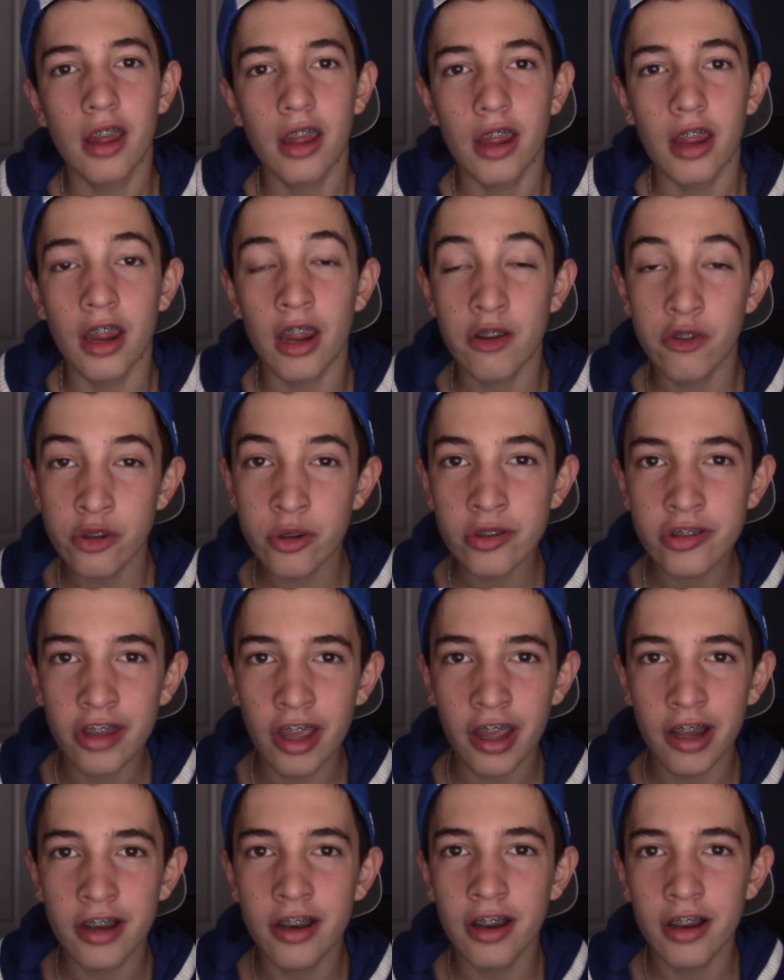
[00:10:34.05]
If you
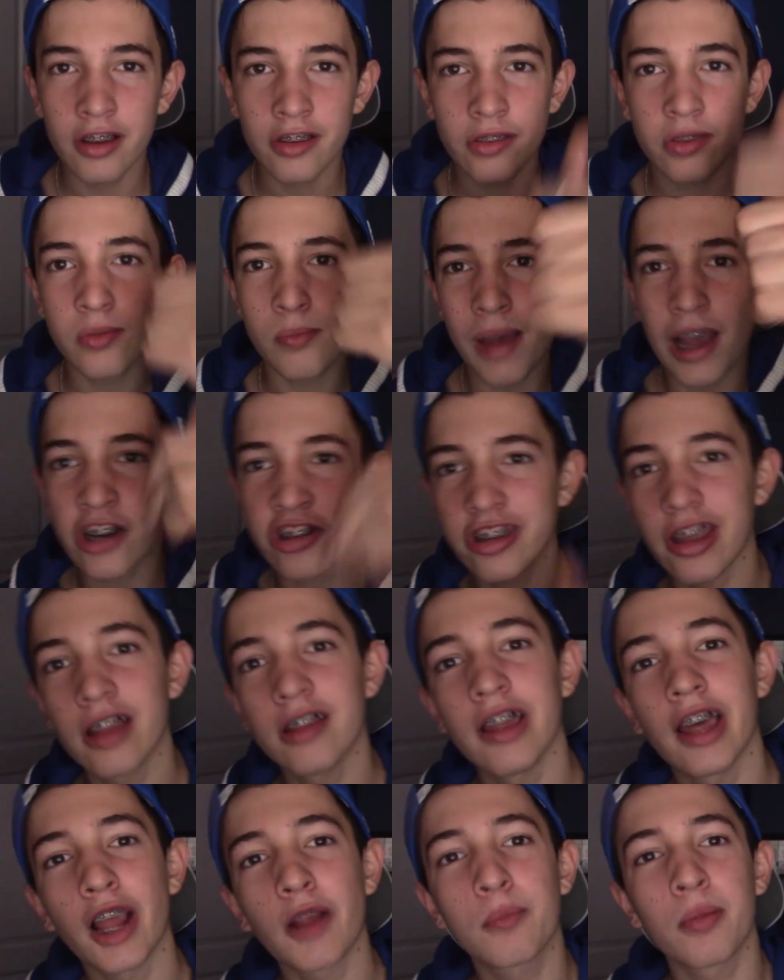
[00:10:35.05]
did, smash that
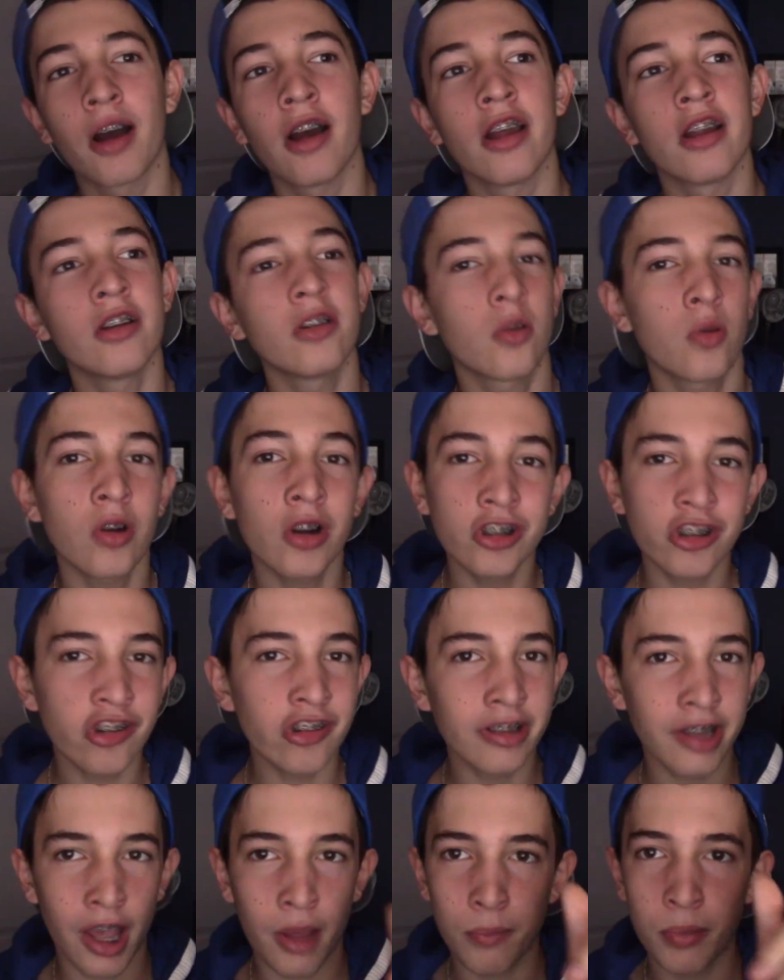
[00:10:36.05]
like button or just
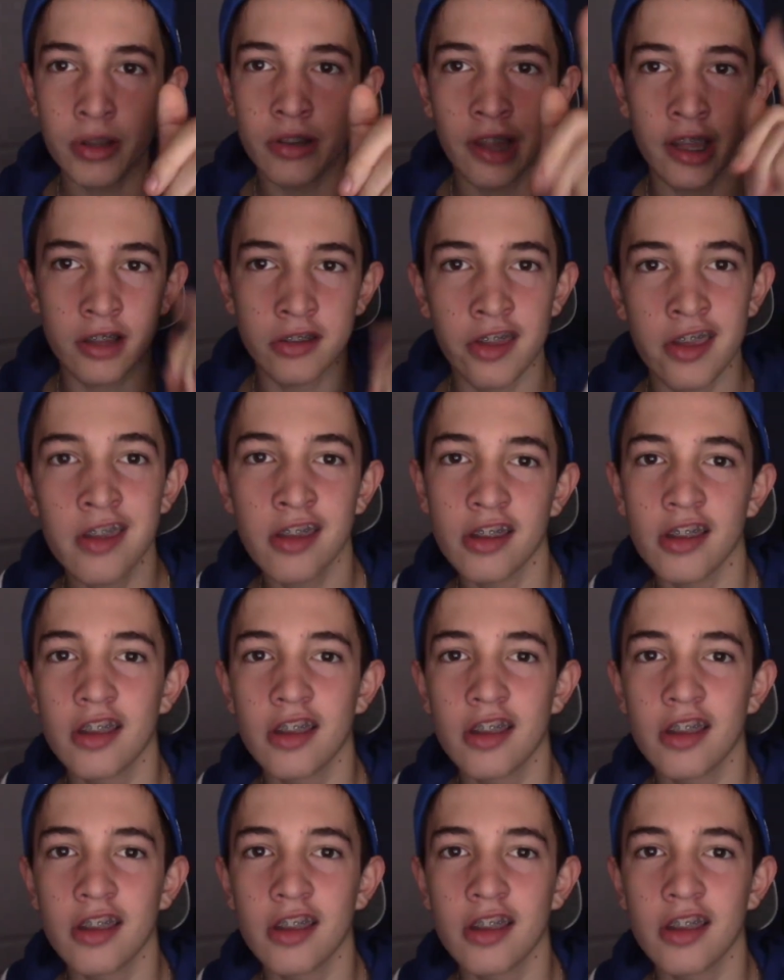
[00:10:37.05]
tap it lightly.